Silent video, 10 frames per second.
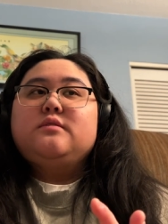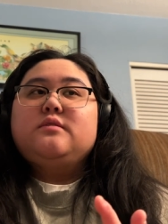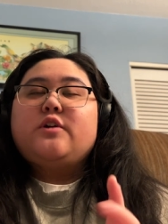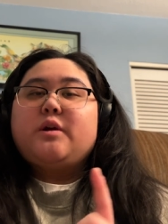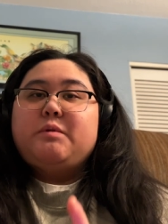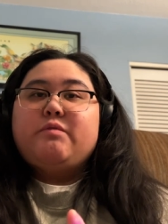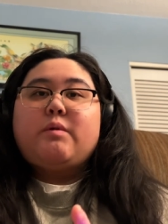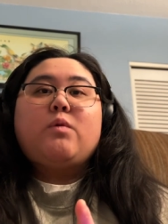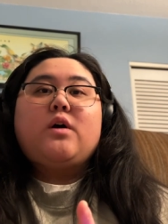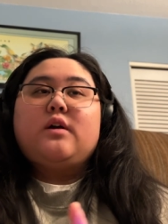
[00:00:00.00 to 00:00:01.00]
Correct me if
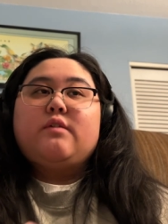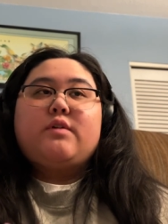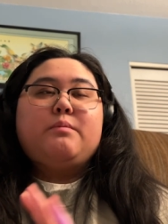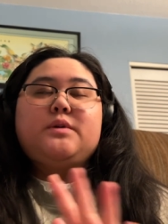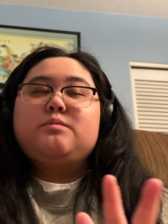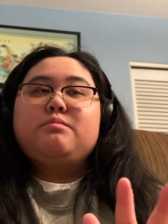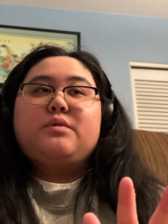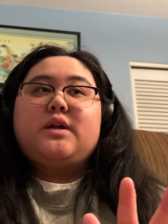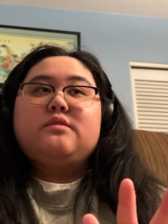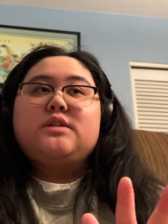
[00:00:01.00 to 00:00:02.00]
I'm wrong, if I
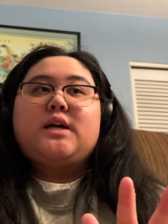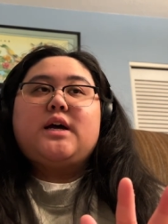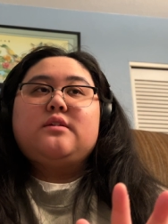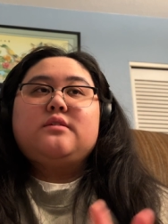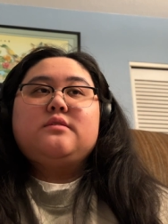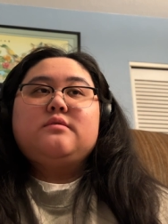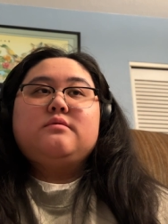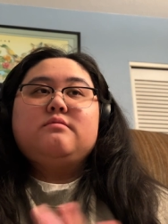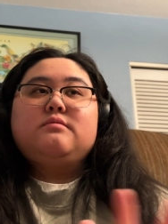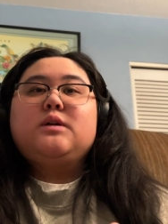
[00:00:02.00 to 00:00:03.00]
mispronounced that
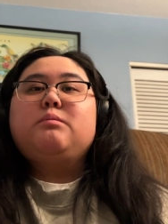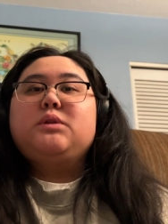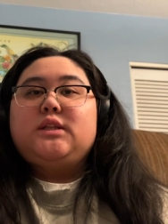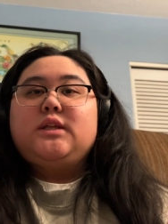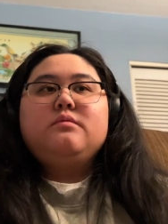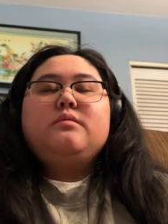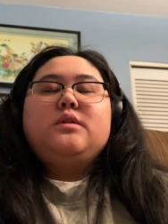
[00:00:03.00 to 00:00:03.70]
completely.